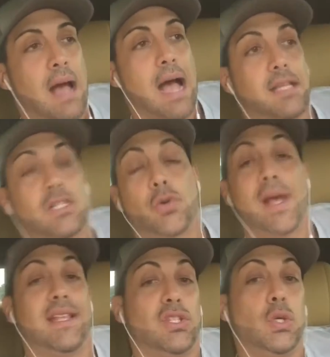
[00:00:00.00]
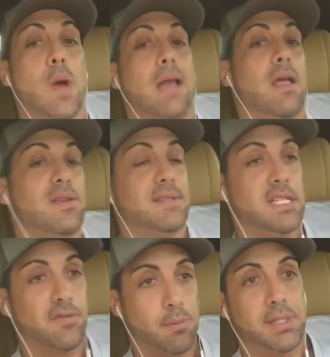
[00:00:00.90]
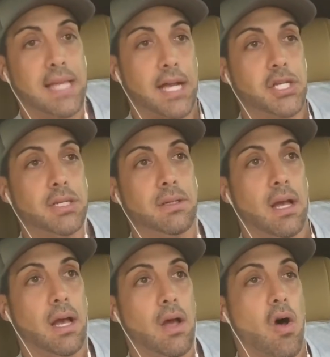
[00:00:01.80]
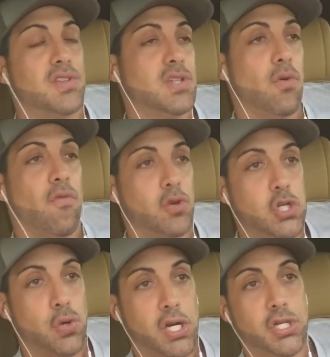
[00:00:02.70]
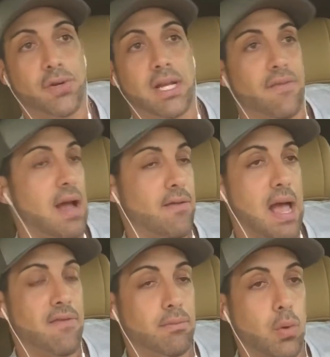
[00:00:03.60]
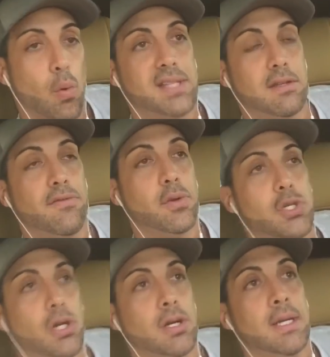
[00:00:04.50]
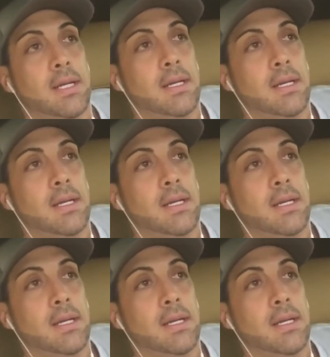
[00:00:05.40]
I created two LLCs for protection, also for structuring if I ever have employees in the future,